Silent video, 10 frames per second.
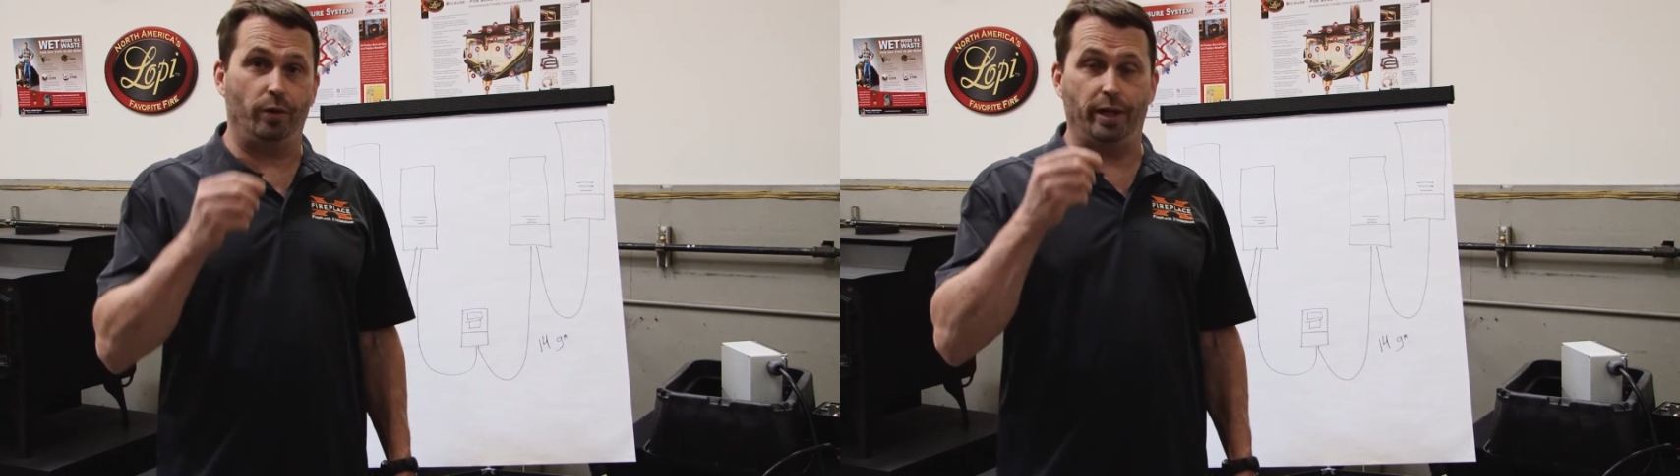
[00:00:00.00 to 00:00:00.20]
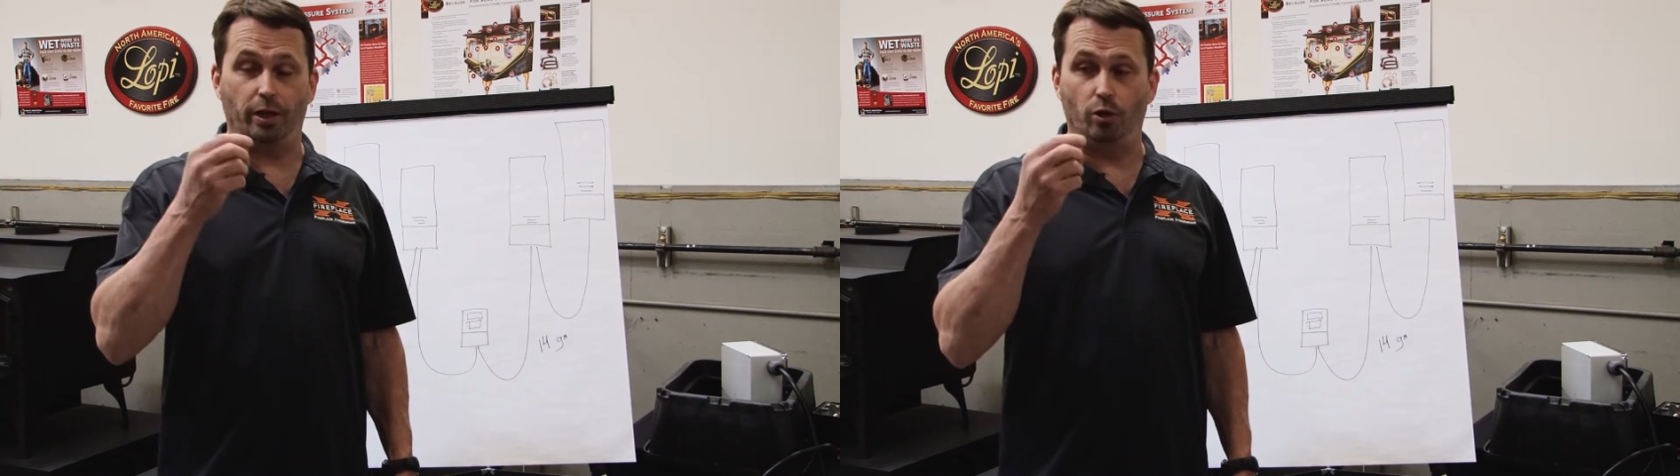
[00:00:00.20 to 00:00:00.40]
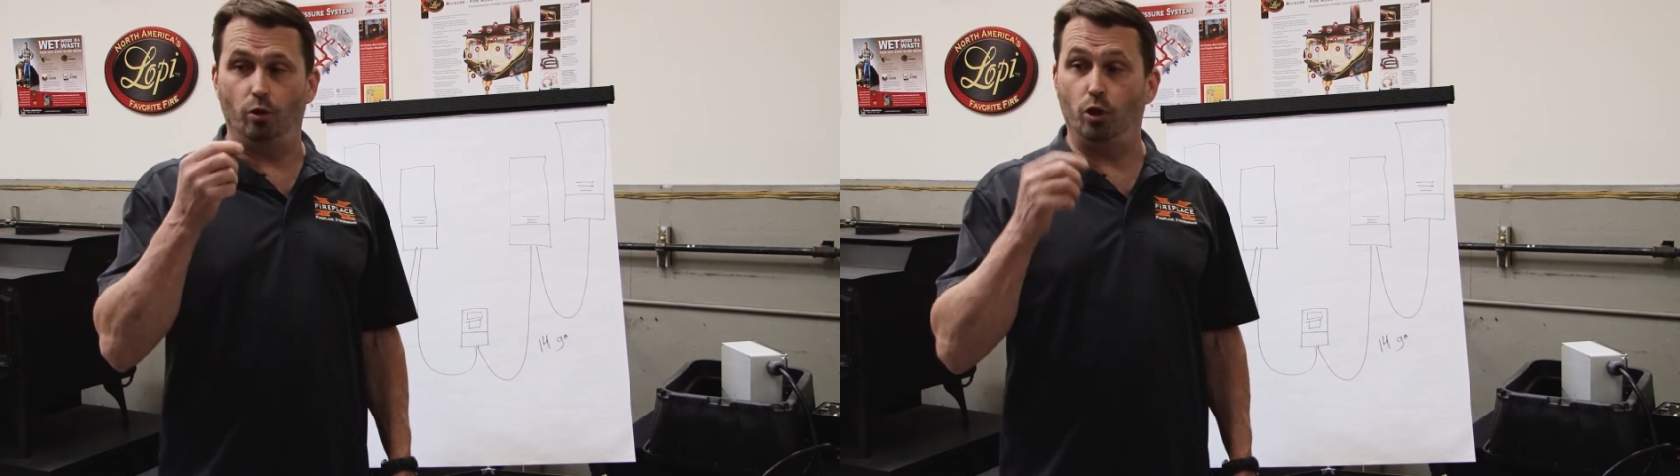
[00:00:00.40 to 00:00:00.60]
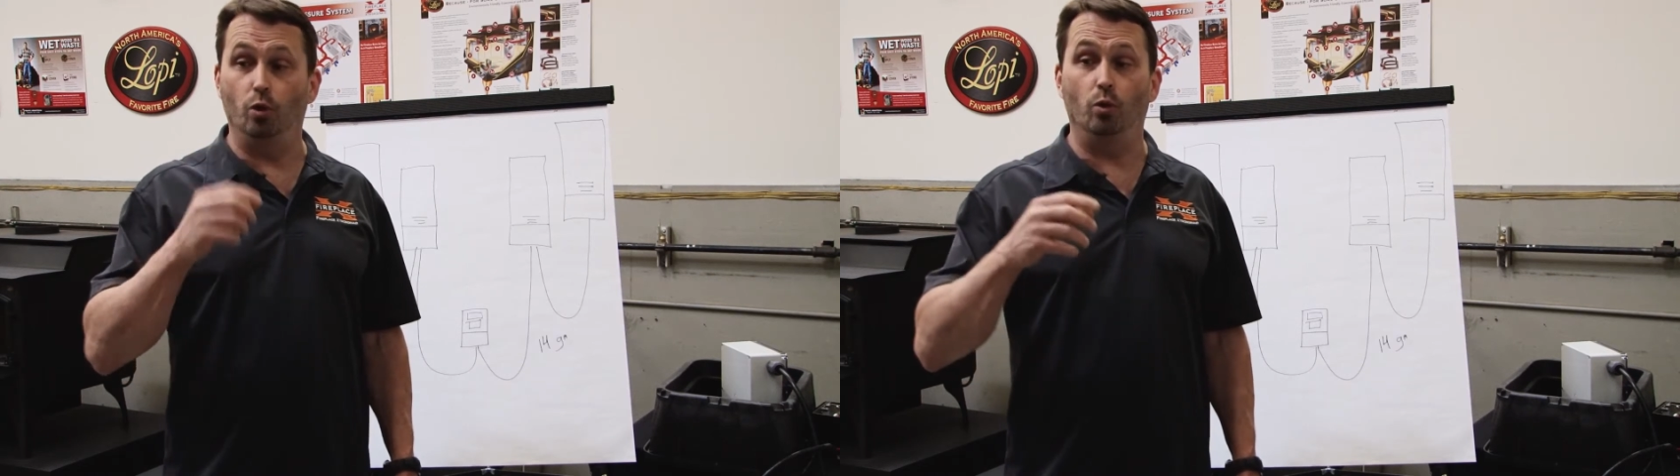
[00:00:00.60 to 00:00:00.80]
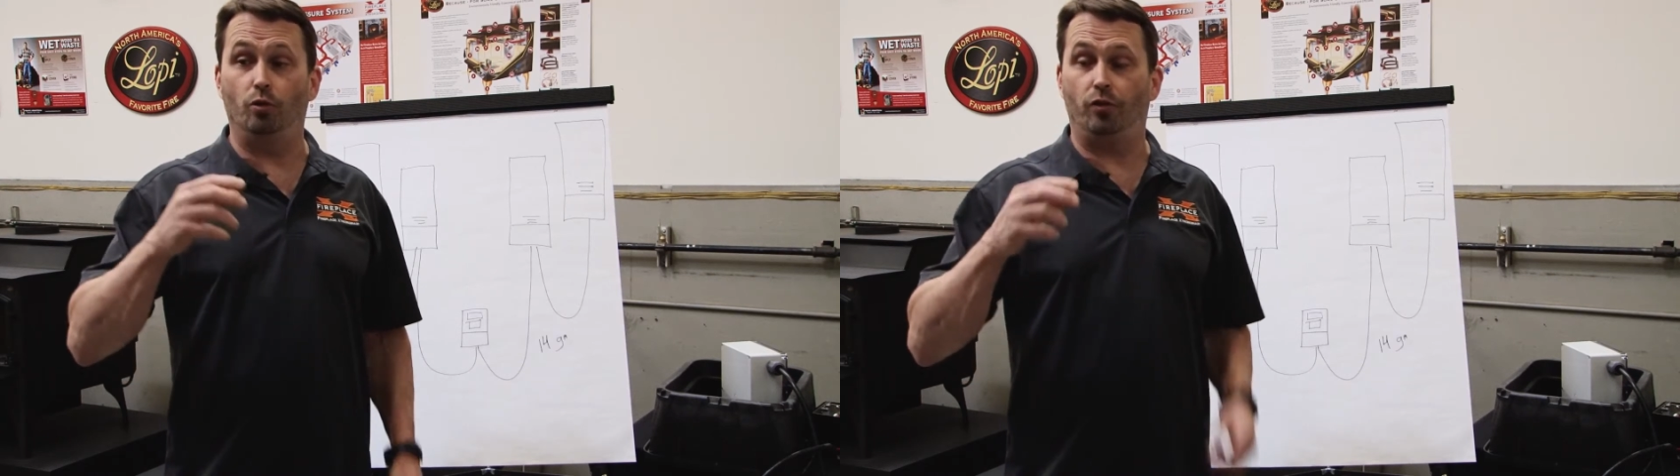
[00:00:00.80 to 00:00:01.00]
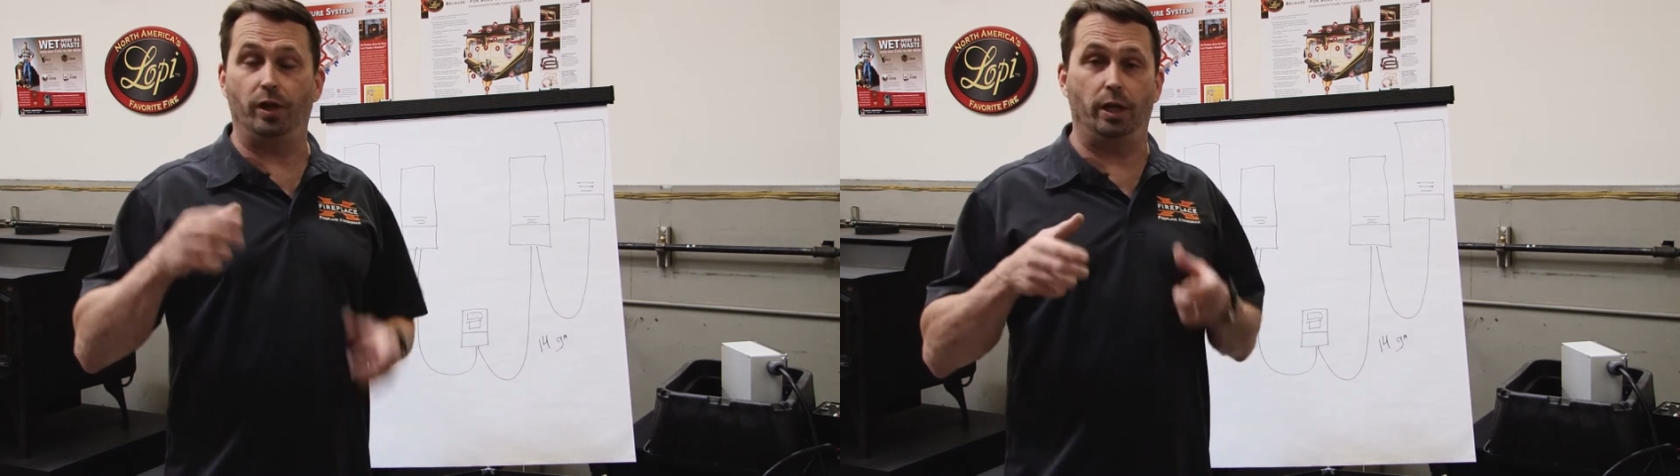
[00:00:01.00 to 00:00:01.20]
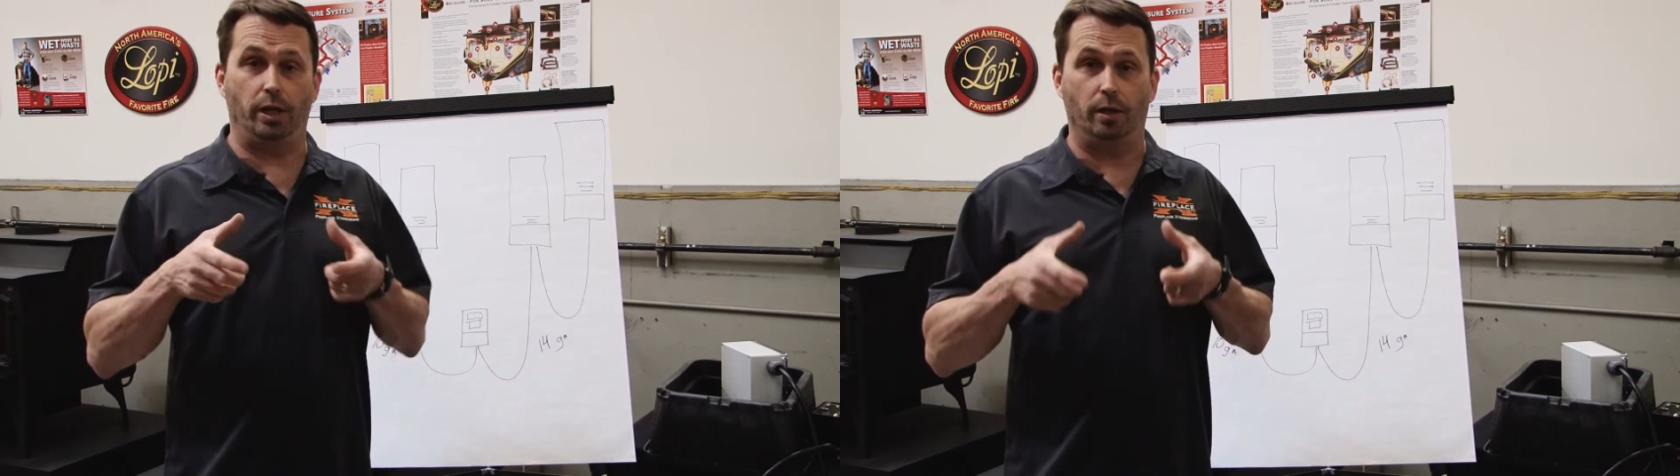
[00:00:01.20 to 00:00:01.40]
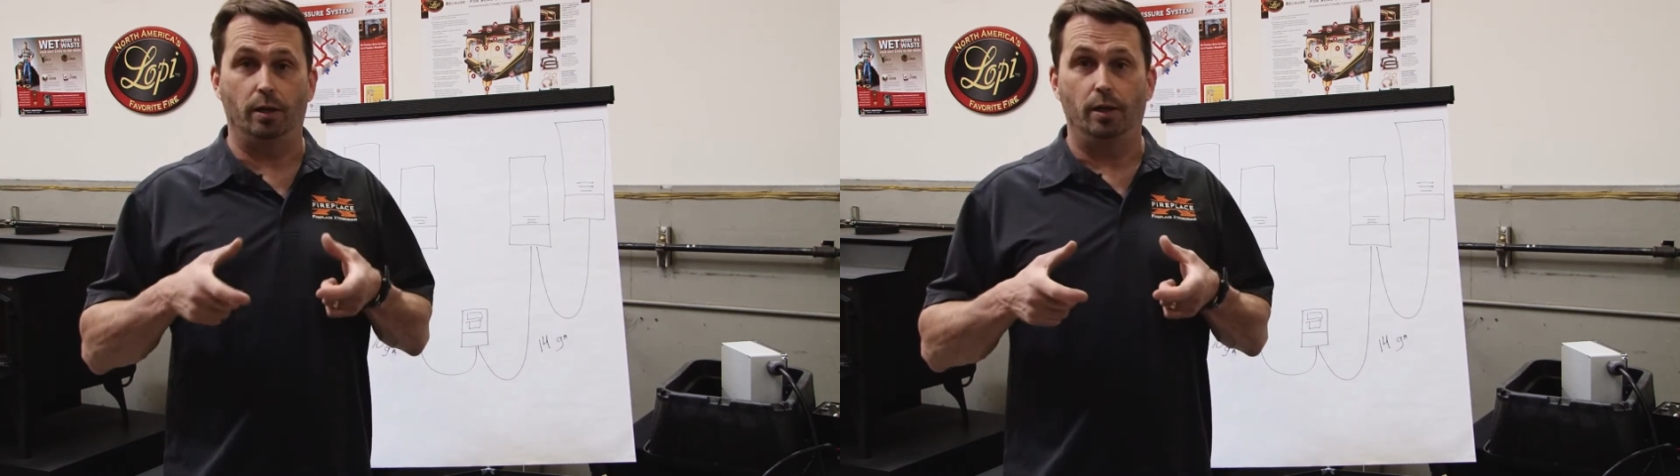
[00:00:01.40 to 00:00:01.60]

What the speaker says: that you use the